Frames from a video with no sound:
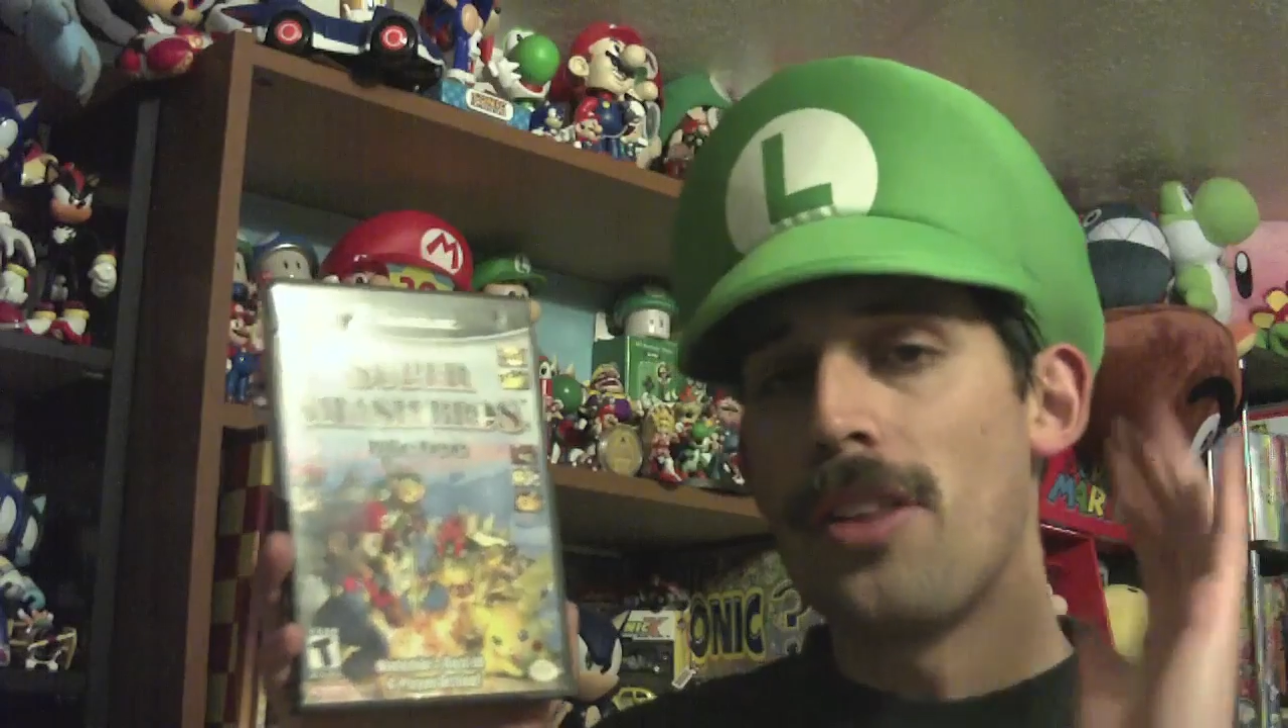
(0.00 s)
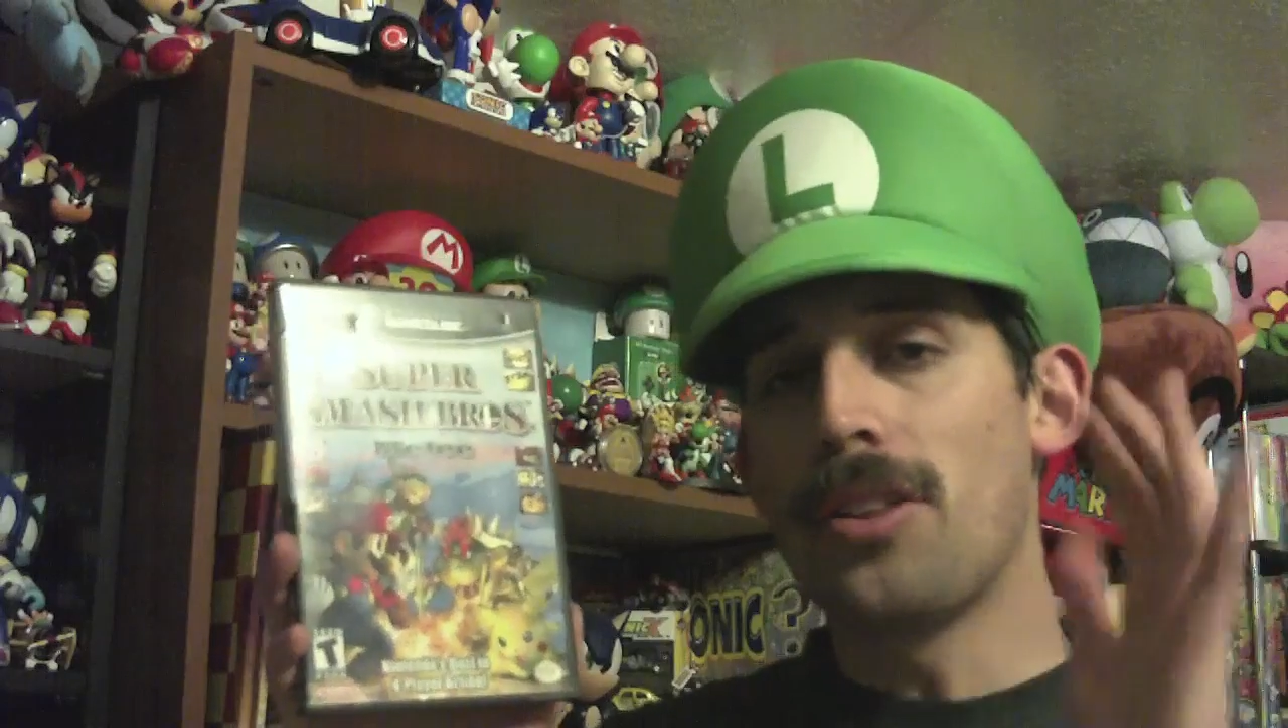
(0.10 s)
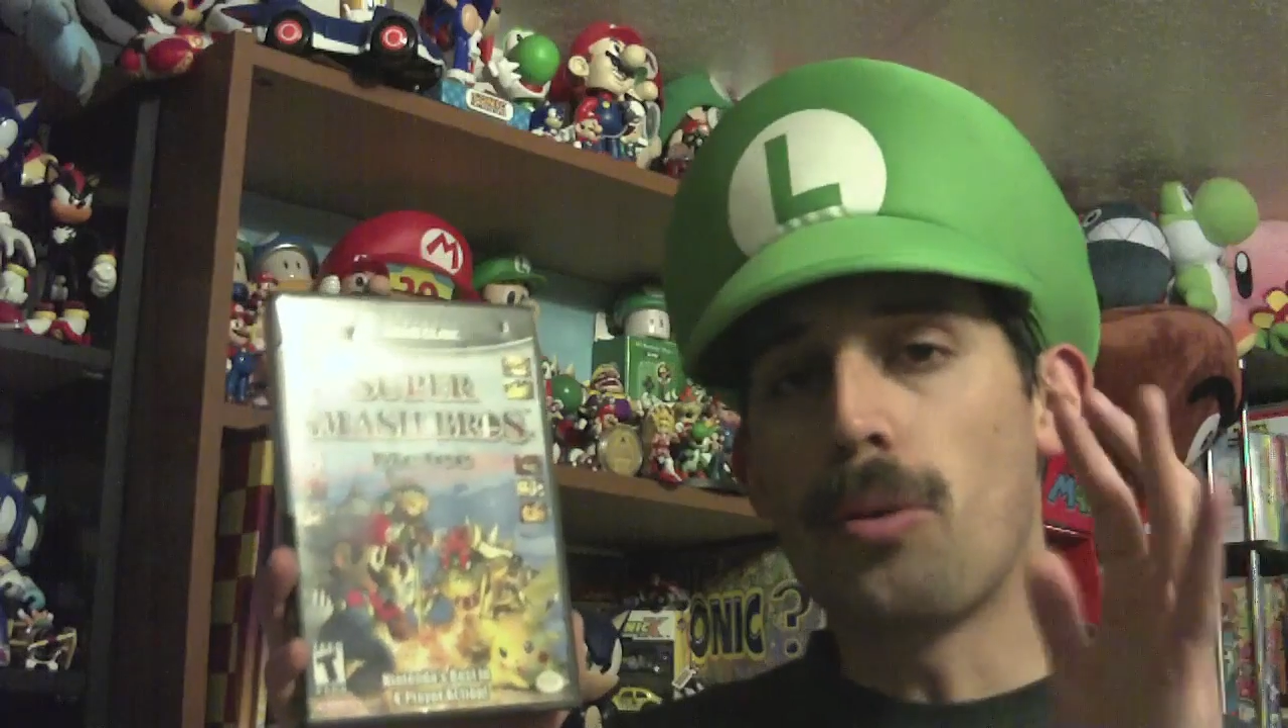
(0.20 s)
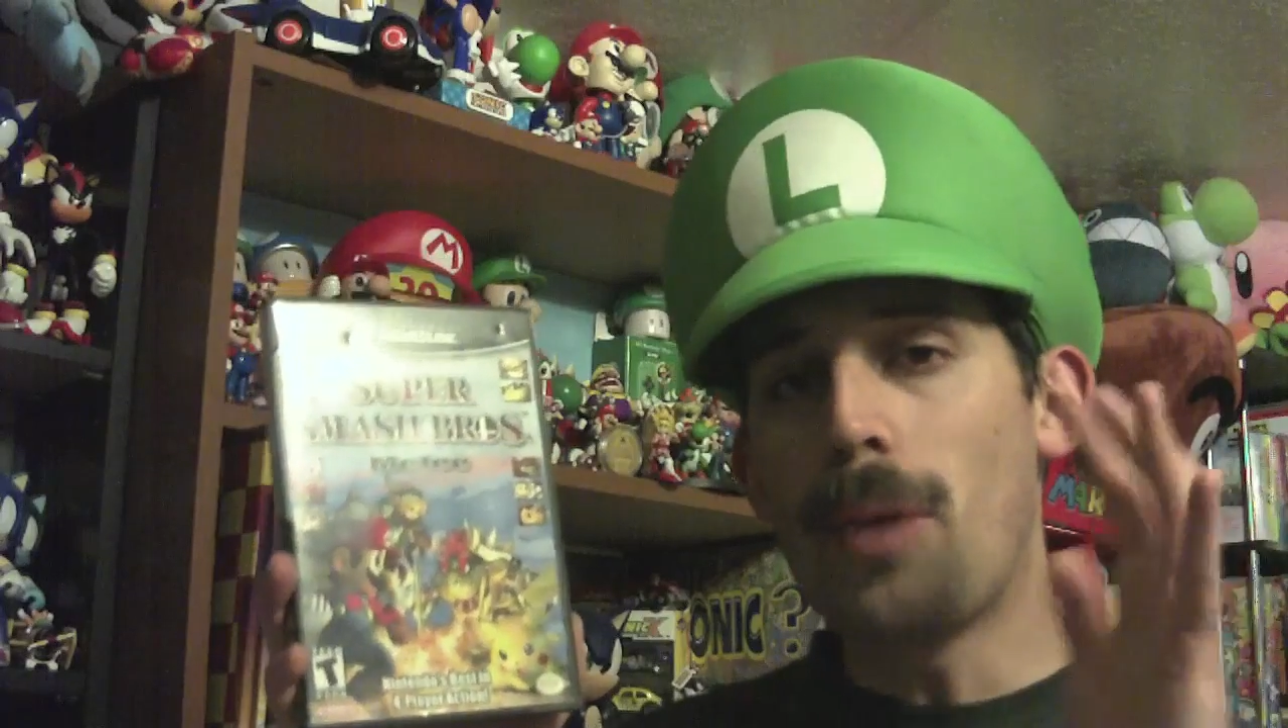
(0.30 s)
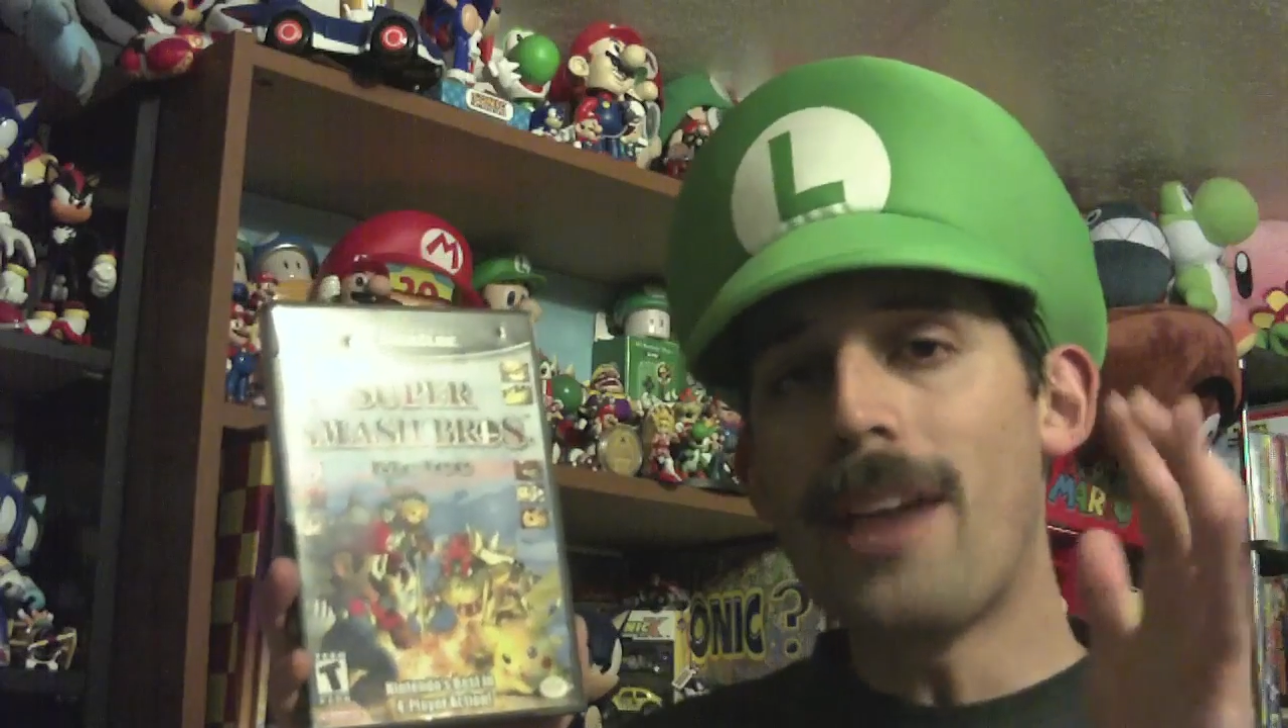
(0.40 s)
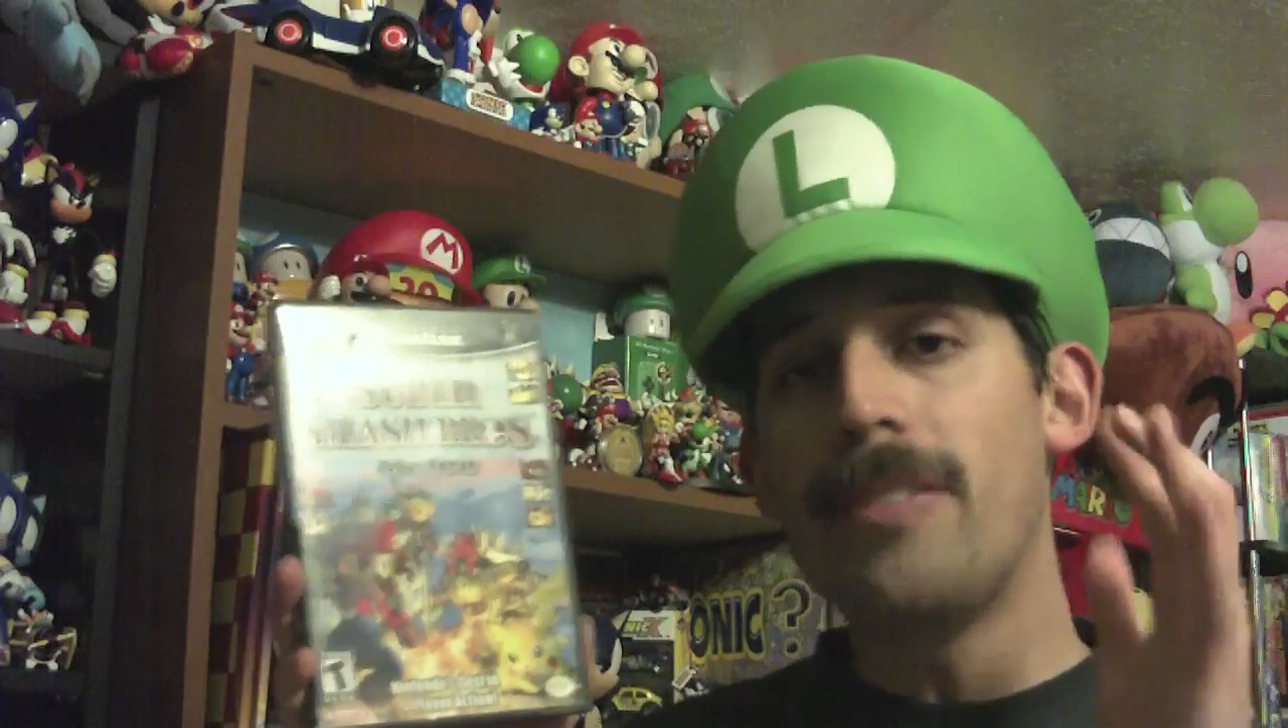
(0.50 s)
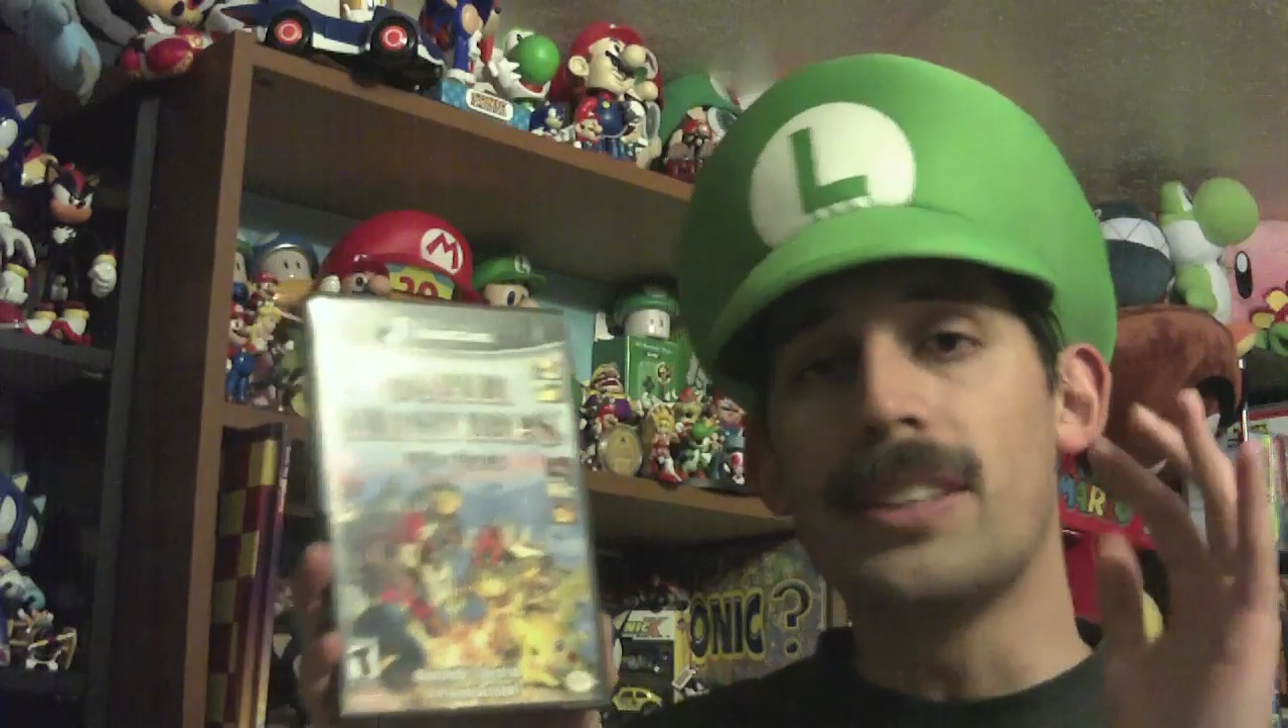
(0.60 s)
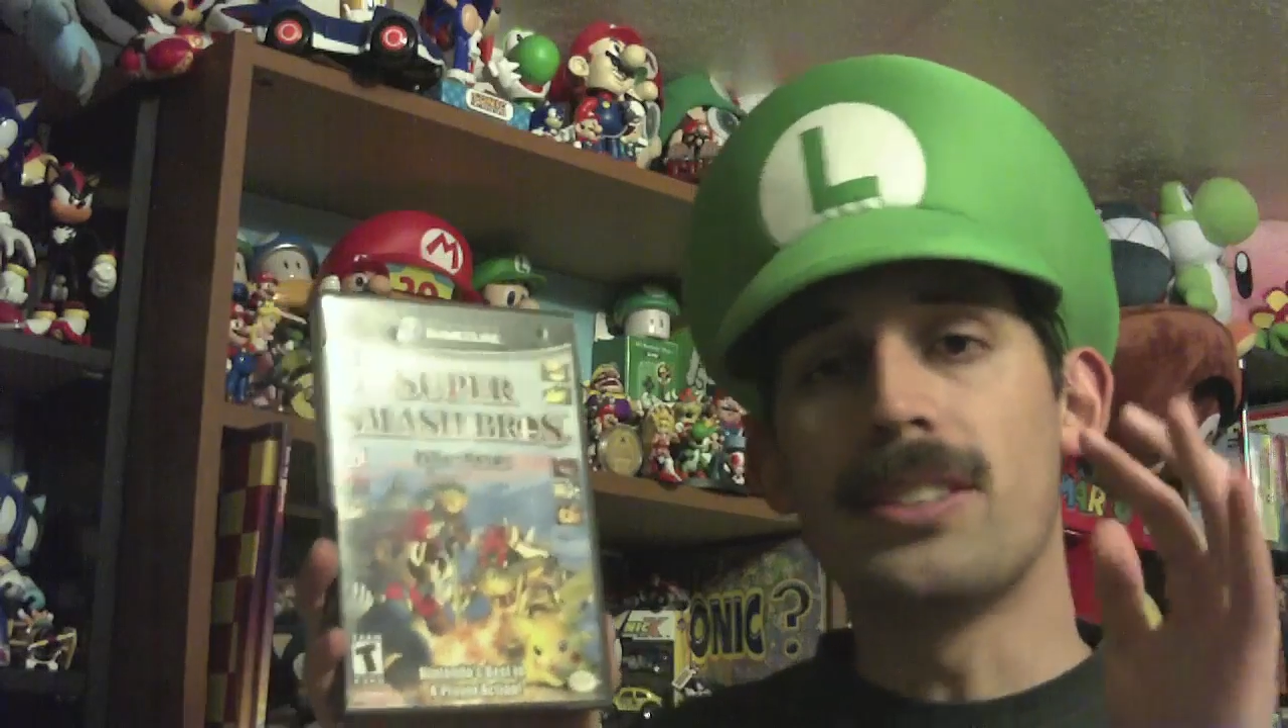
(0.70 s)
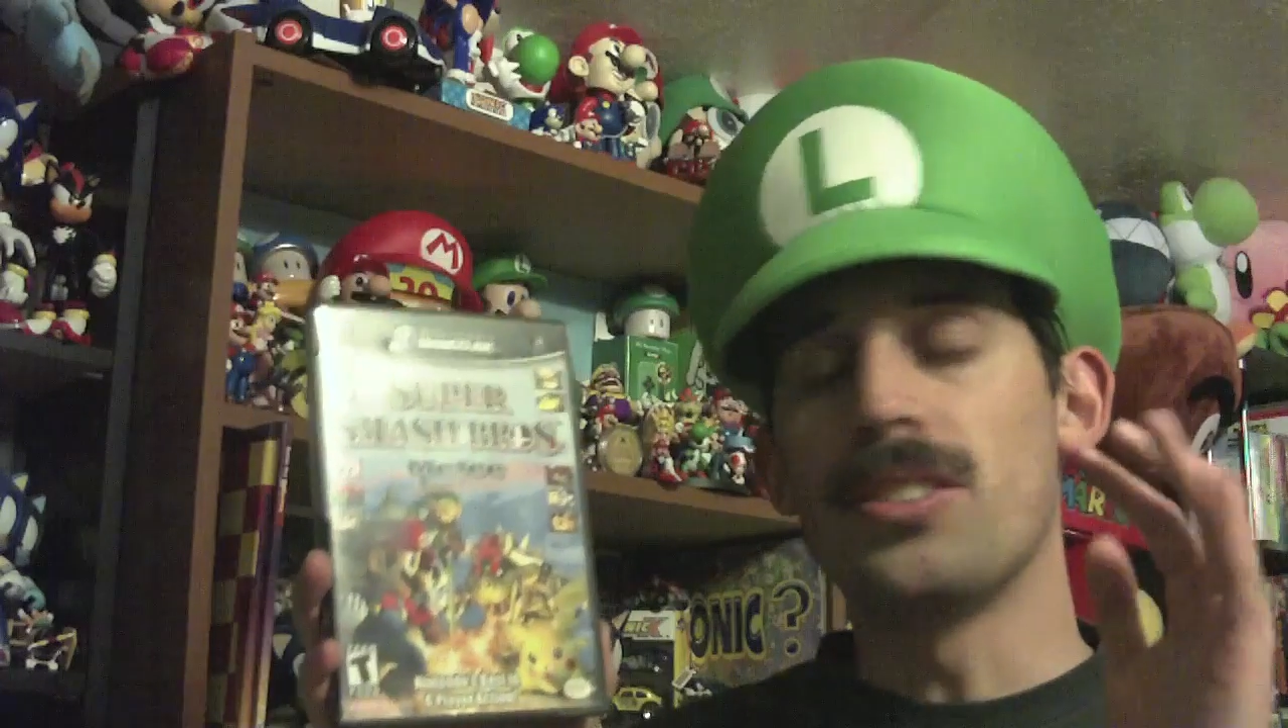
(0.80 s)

the graphics,